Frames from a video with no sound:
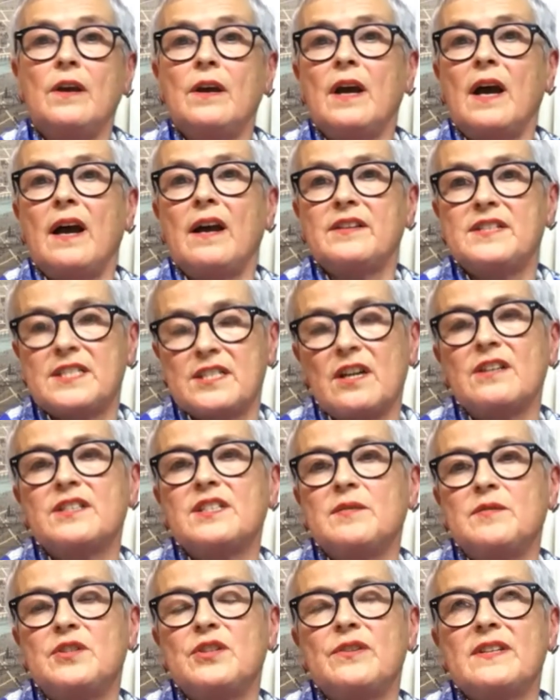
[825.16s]
I
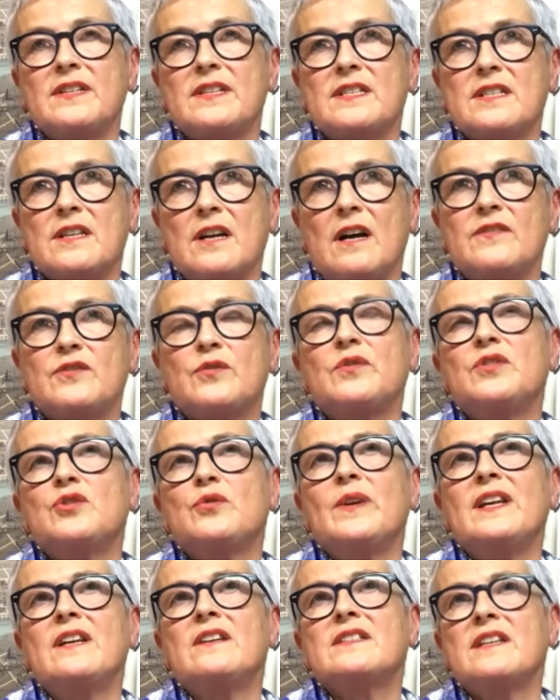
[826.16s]
started doing scarves with
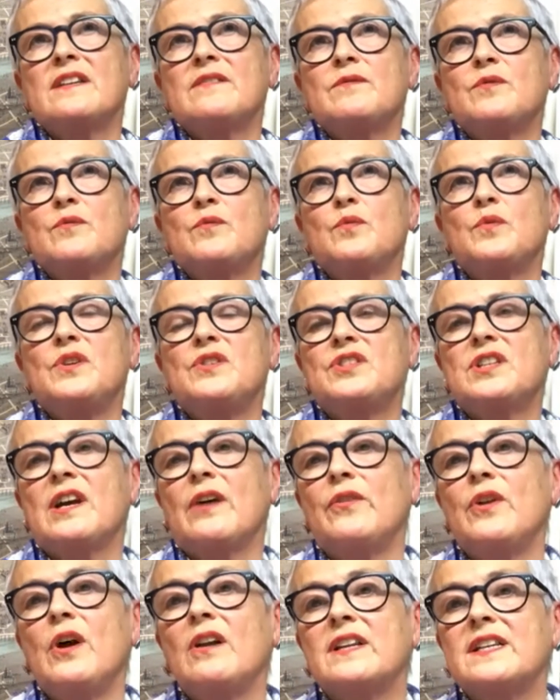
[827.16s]
Tweed because I used to
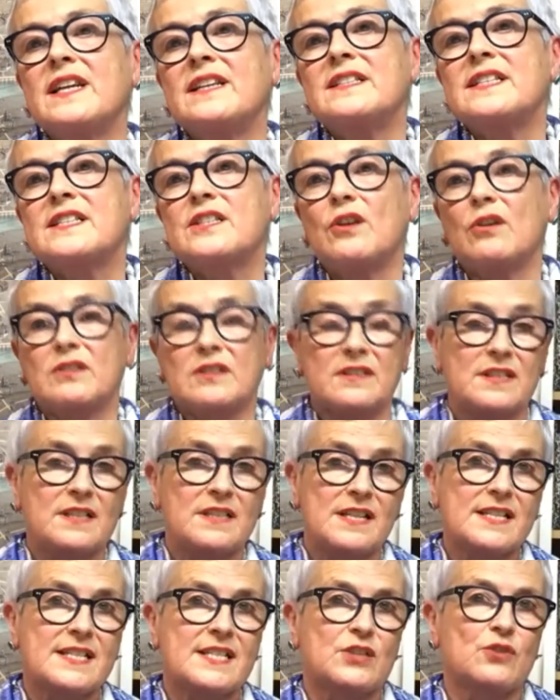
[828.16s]
go on holiday to Scotland,
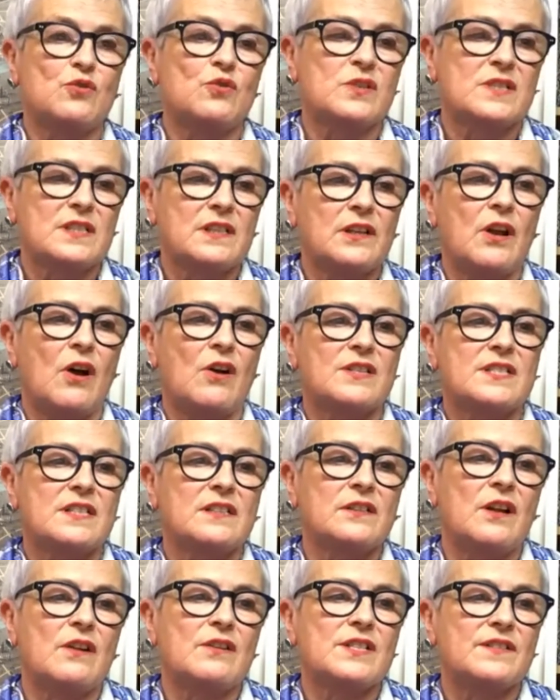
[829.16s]
and I sourced lots
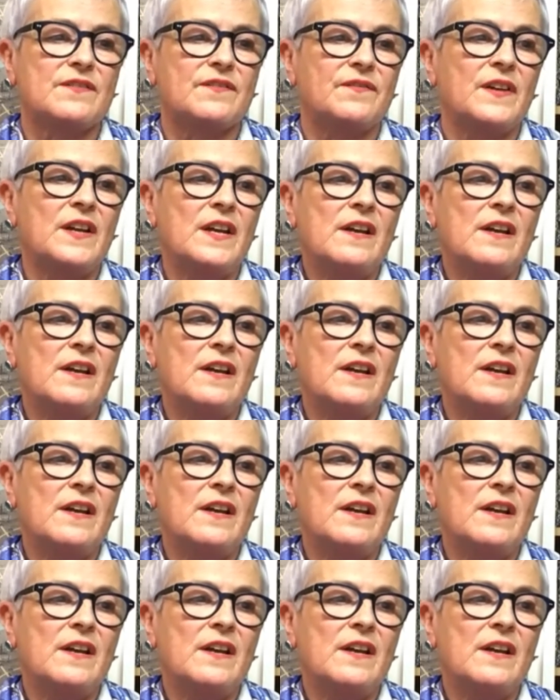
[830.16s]
and lots of